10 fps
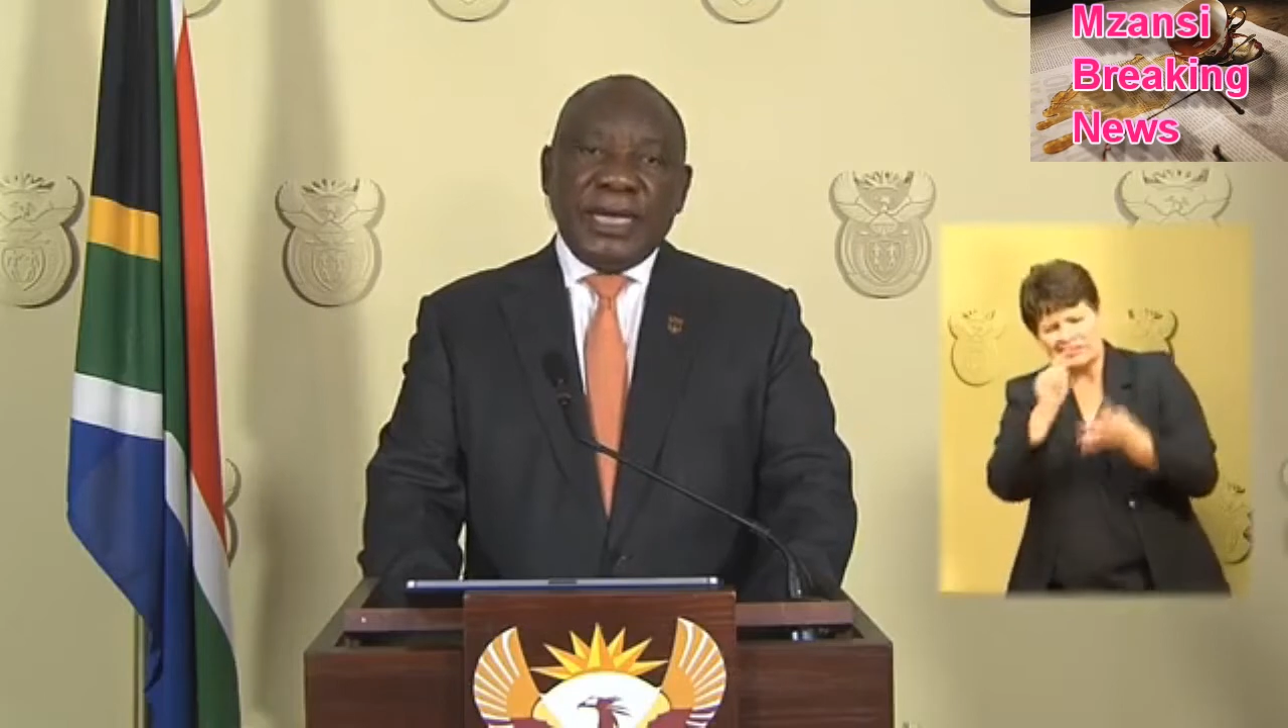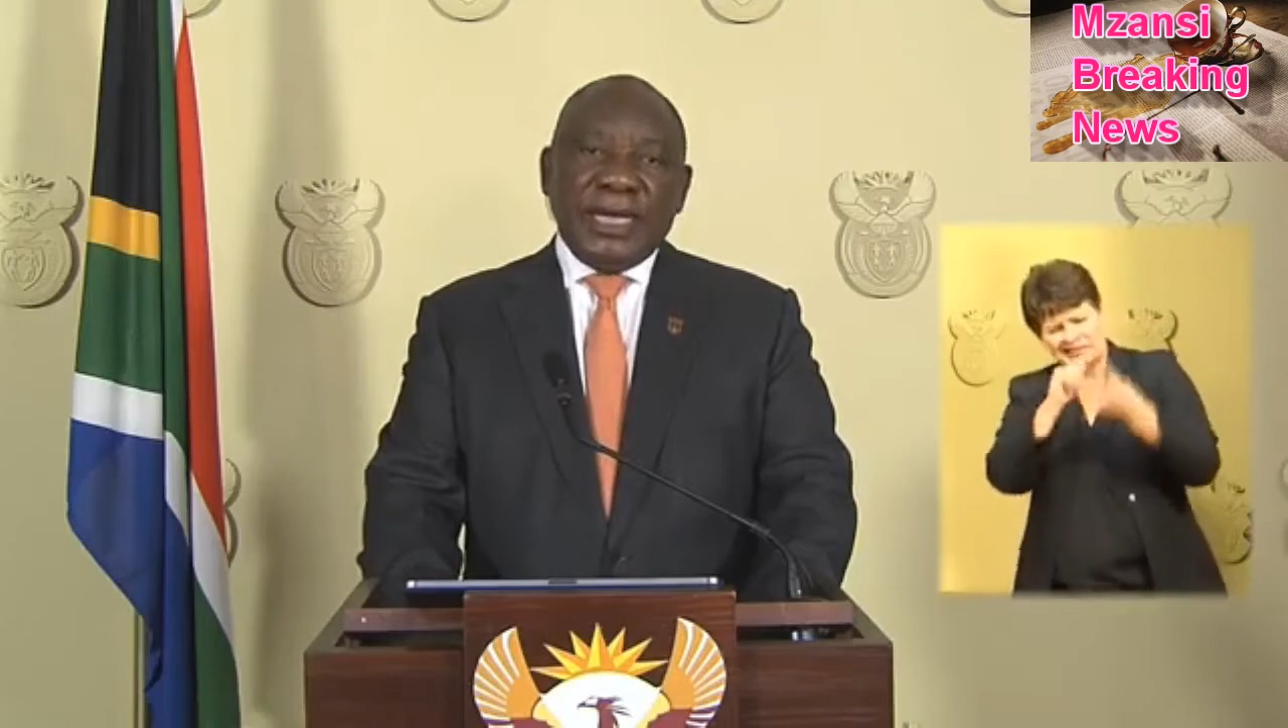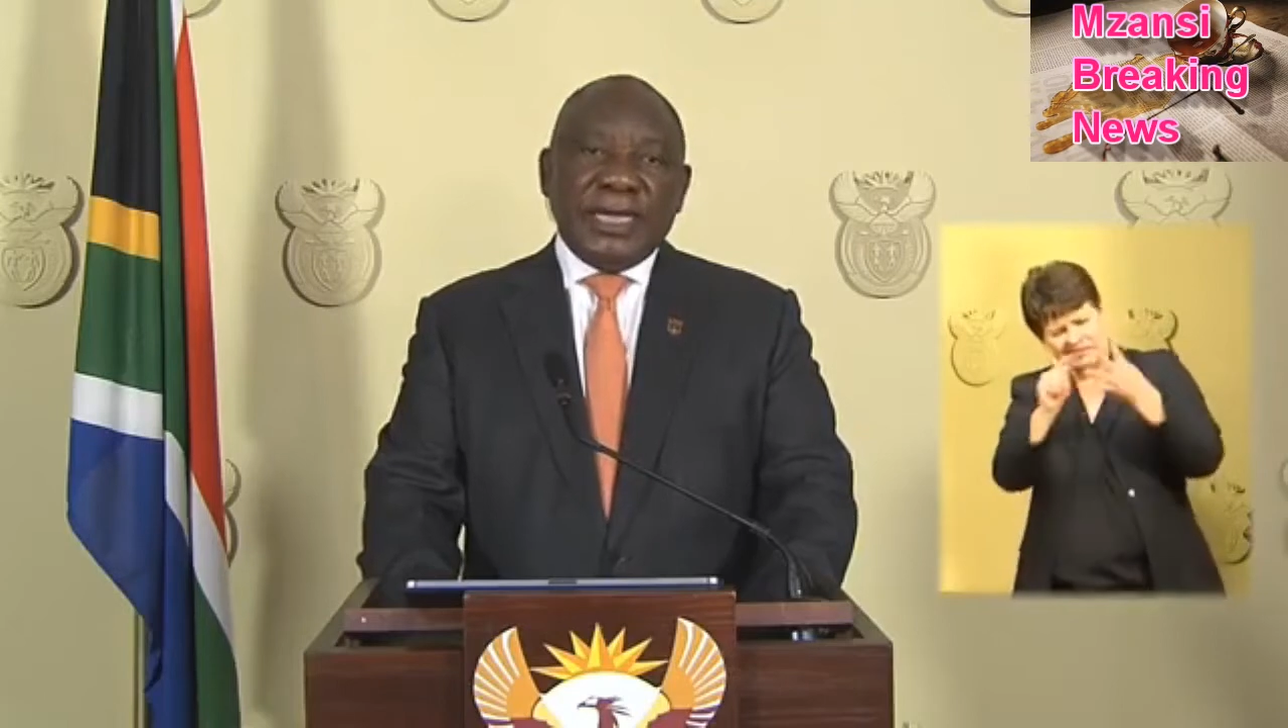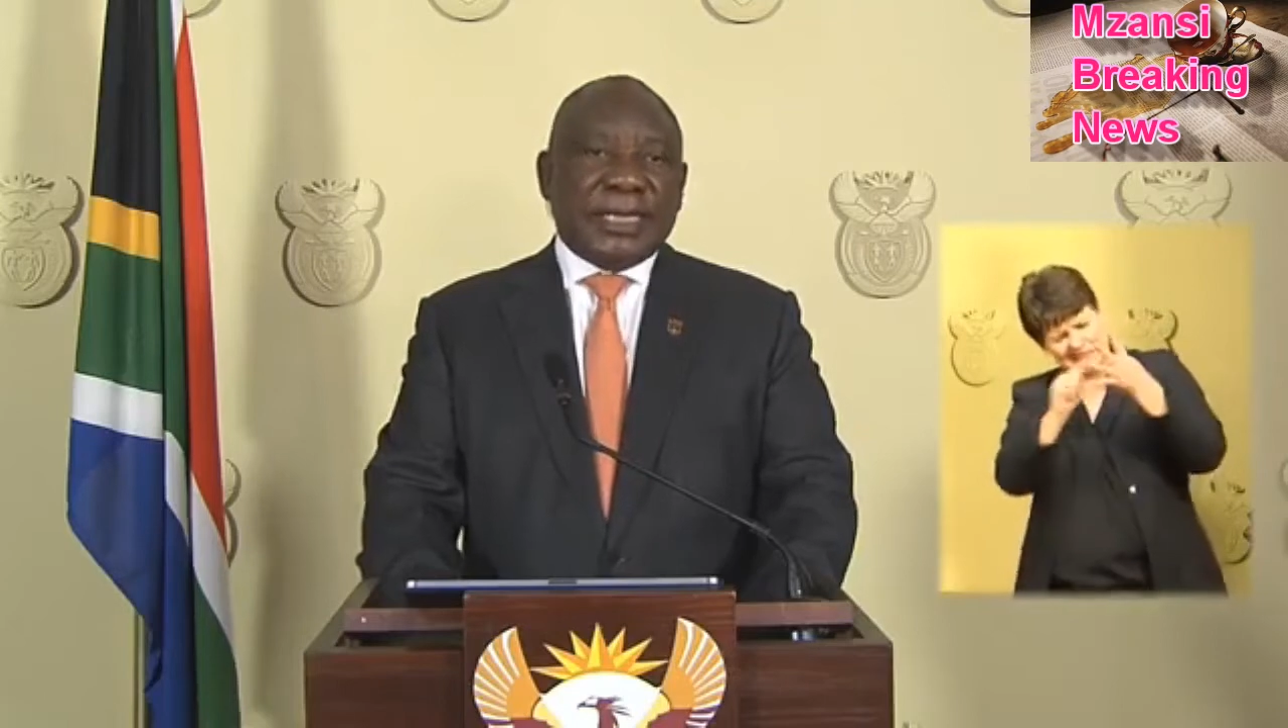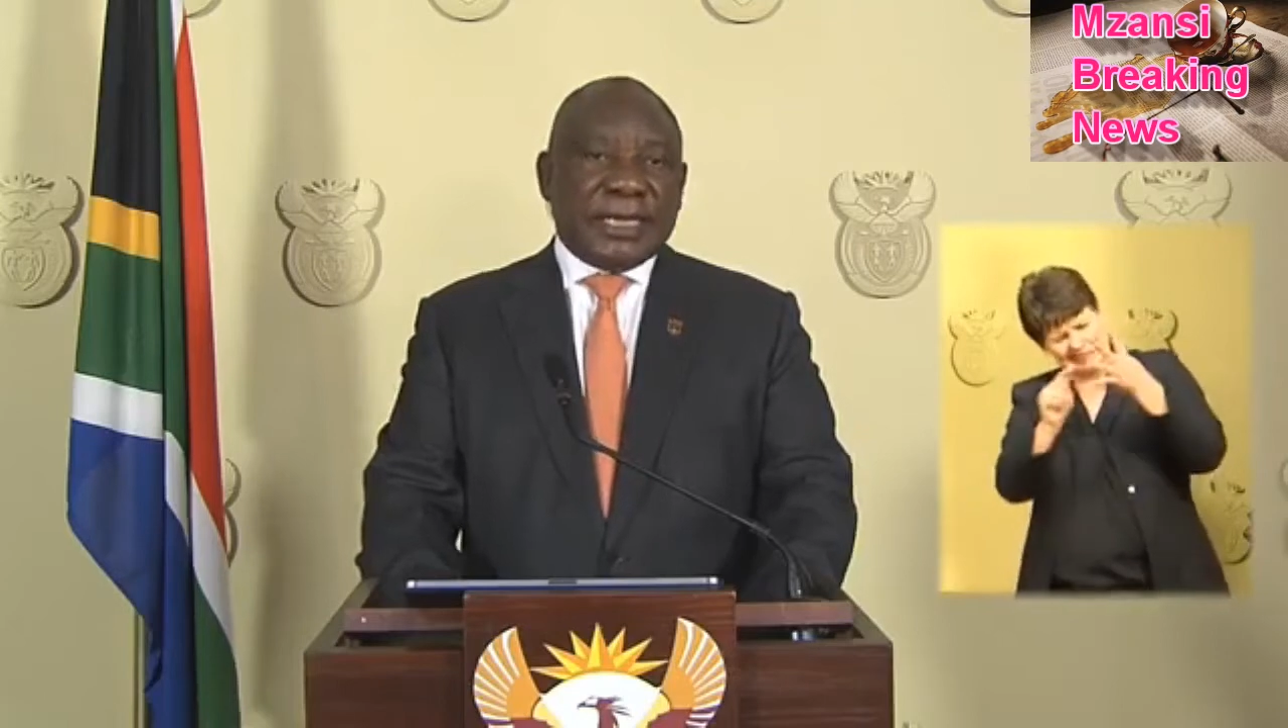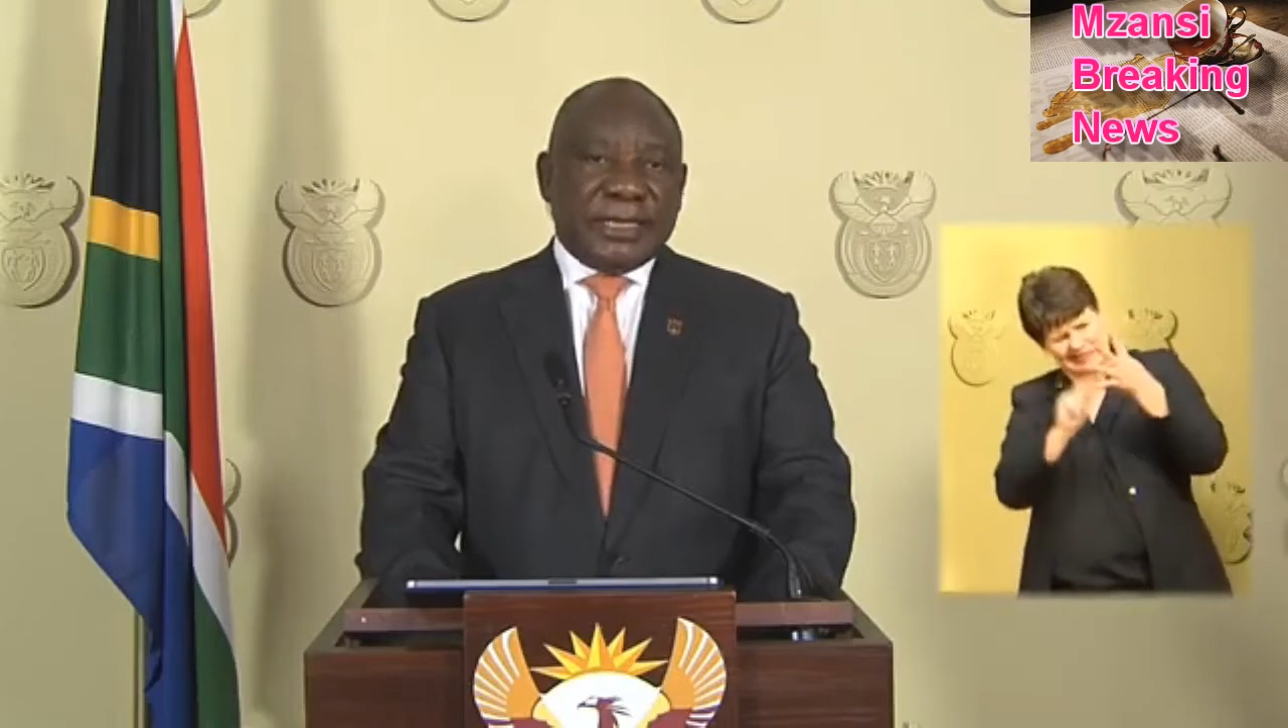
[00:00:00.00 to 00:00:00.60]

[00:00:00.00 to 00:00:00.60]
ease the